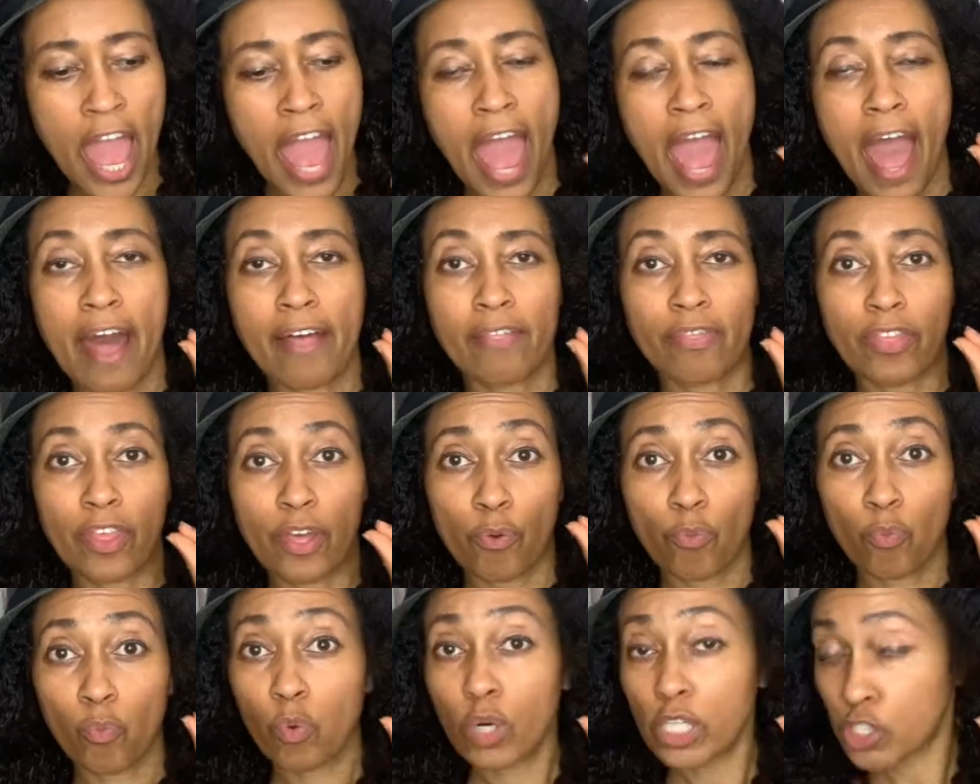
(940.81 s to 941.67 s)
And then
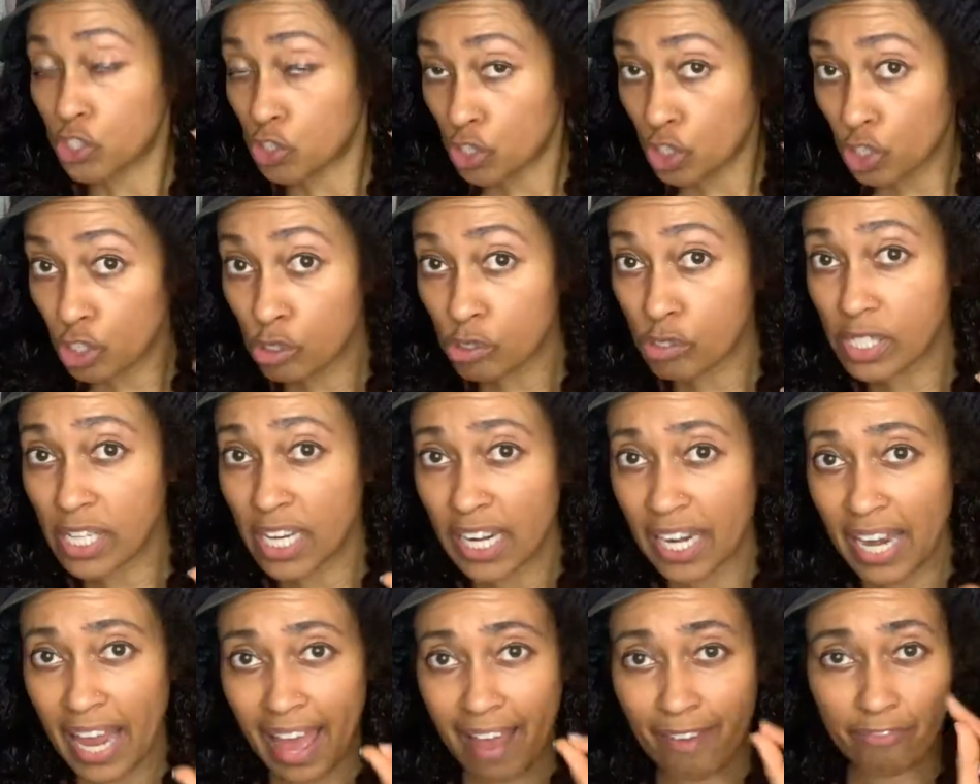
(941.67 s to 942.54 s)
what's usually
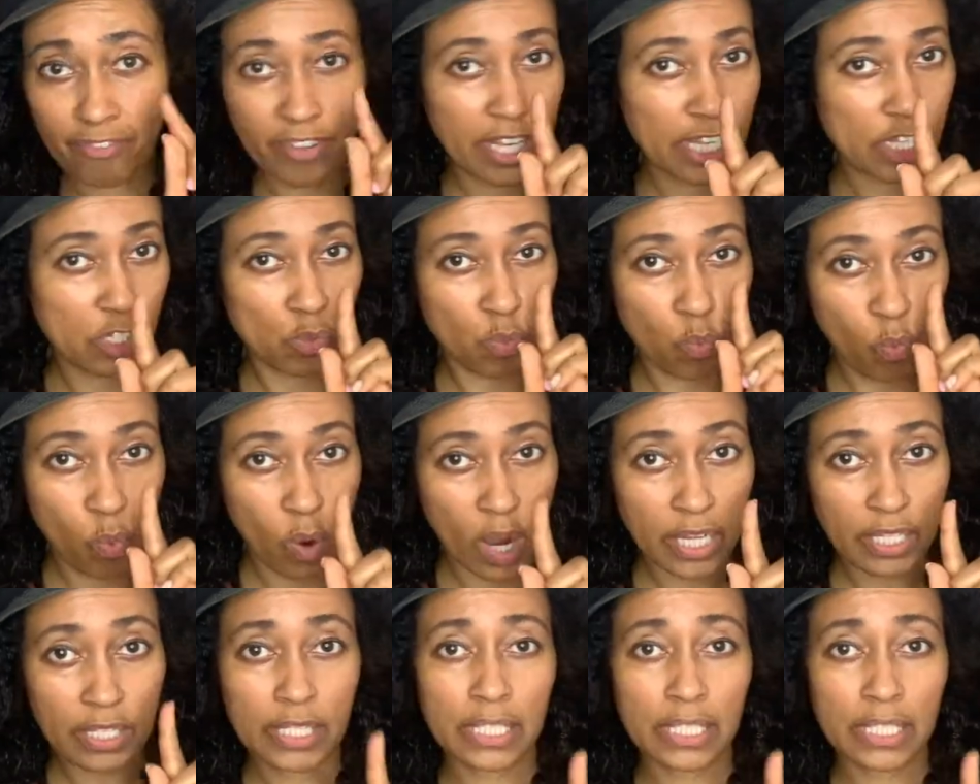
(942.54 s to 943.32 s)
left is one